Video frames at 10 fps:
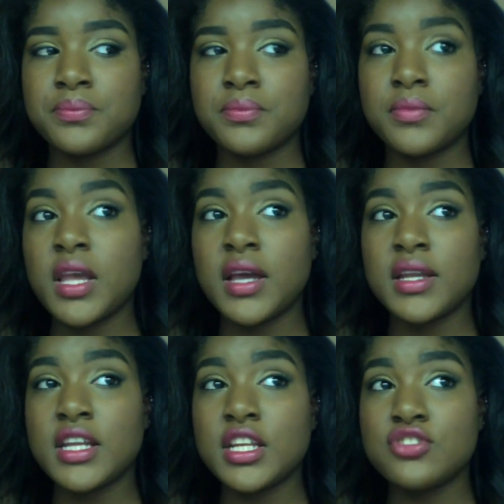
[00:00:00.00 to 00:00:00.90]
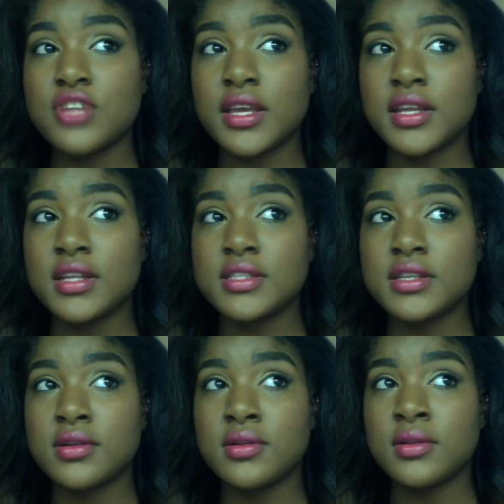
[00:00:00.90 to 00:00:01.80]
and I didn't check it
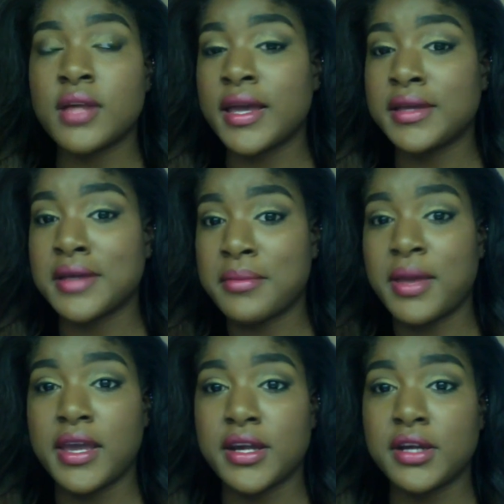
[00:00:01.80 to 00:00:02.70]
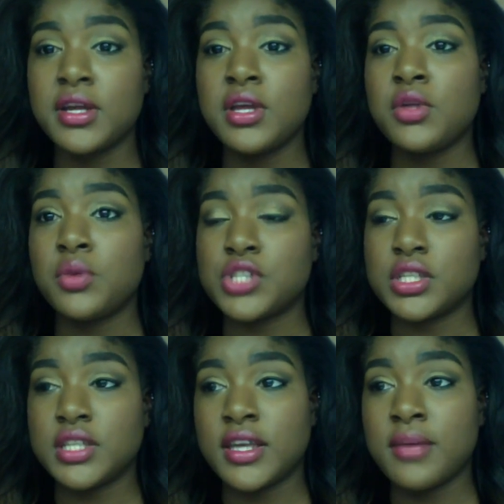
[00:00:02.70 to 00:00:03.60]
until I got my hair, which I
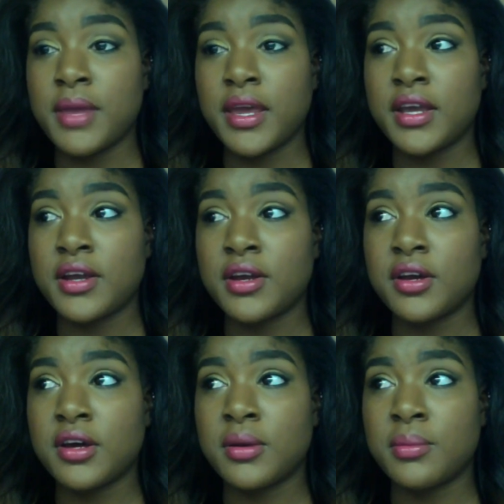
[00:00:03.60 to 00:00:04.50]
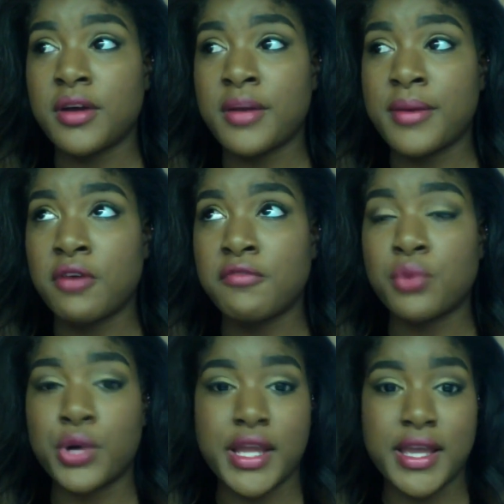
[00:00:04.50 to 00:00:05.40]
did get my hair about
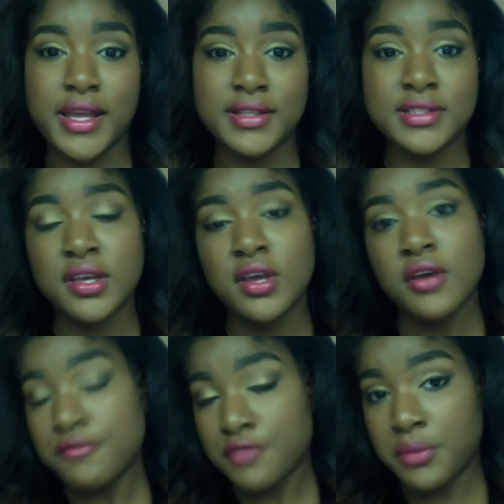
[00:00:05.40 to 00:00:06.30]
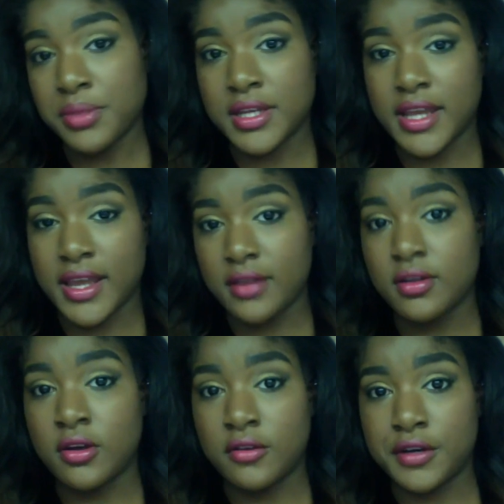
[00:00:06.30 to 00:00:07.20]
4 days from the date
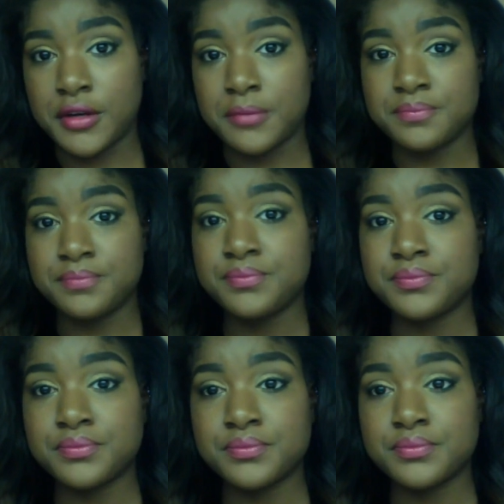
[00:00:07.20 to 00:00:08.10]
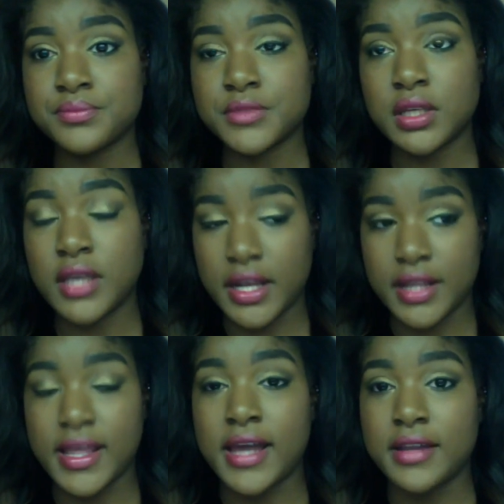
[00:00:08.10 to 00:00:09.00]
of getting
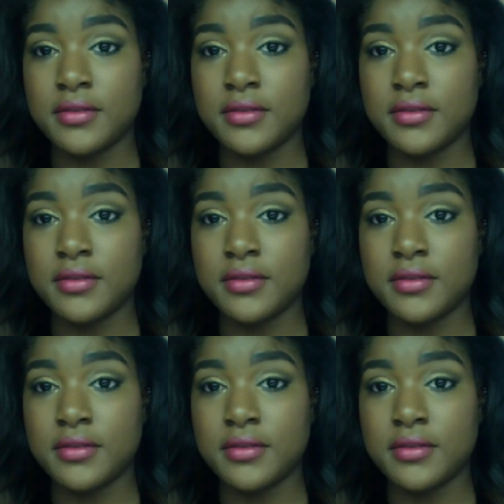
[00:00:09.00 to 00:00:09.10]
that